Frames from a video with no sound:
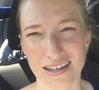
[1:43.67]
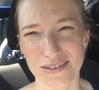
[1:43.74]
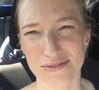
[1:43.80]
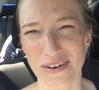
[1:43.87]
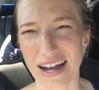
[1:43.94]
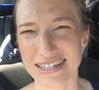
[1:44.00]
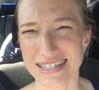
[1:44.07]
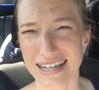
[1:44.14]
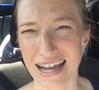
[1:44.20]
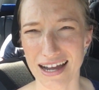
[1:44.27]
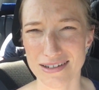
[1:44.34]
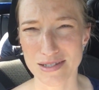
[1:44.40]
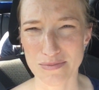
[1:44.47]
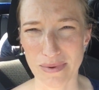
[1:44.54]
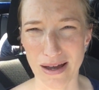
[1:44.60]
finding
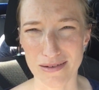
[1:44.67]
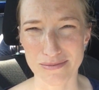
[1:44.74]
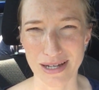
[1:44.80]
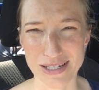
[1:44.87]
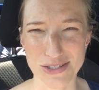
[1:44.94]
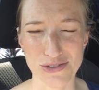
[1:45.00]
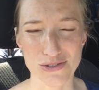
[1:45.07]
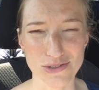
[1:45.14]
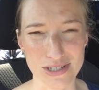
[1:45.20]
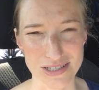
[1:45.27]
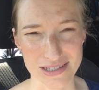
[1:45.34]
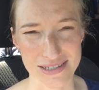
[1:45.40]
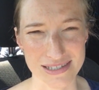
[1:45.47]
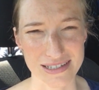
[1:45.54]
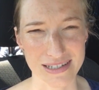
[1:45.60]
out about my
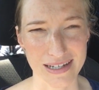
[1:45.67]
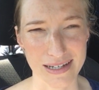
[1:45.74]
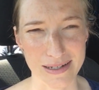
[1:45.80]
students,